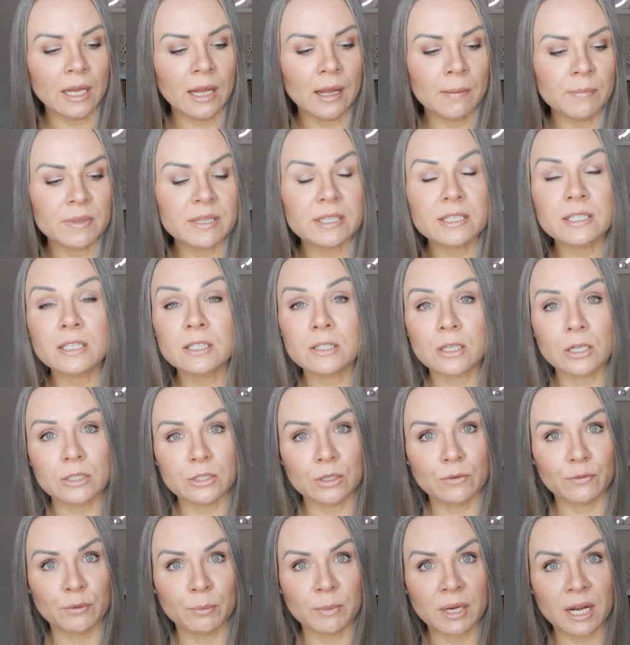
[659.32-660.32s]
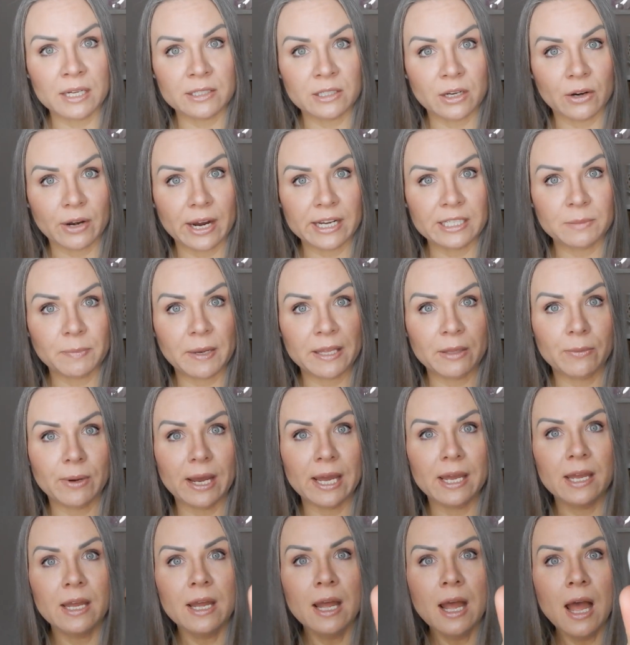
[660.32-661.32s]
Um, this is also from CosRX, by the
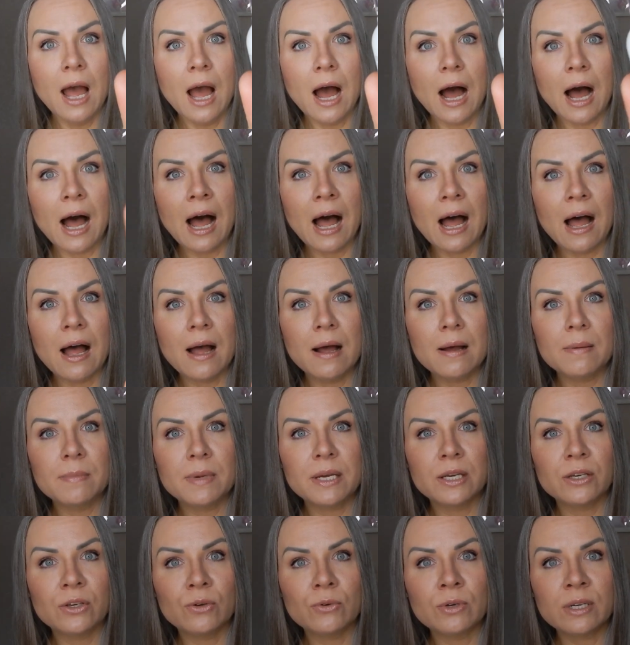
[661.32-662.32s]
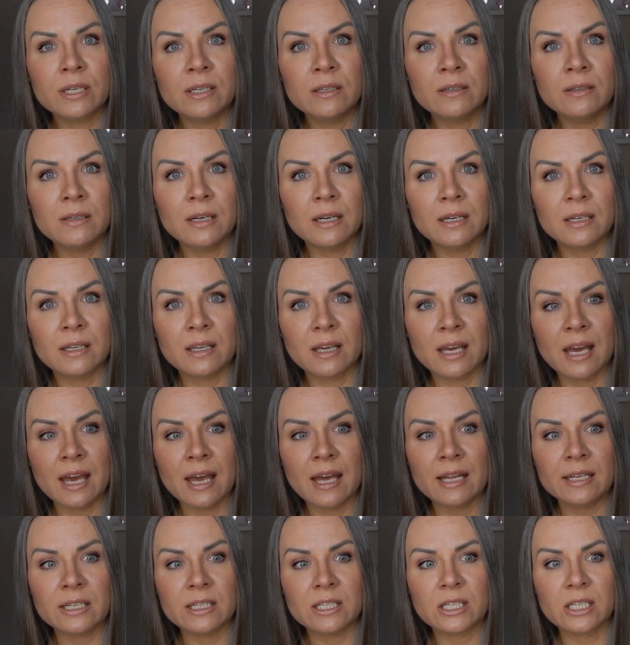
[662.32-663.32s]
way. Um, you can
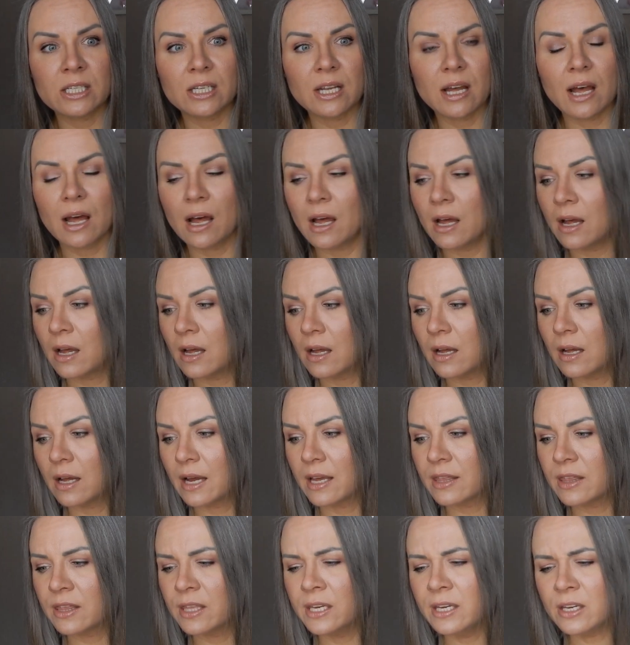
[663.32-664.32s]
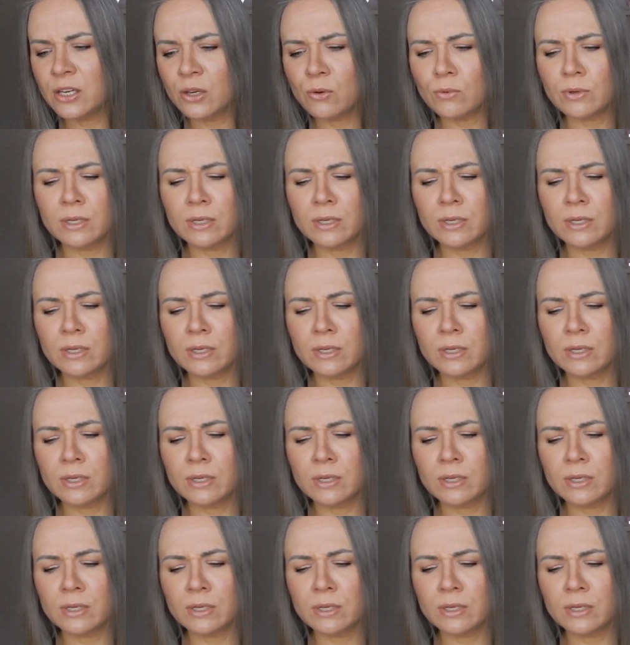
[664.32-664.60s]
get, uh, I think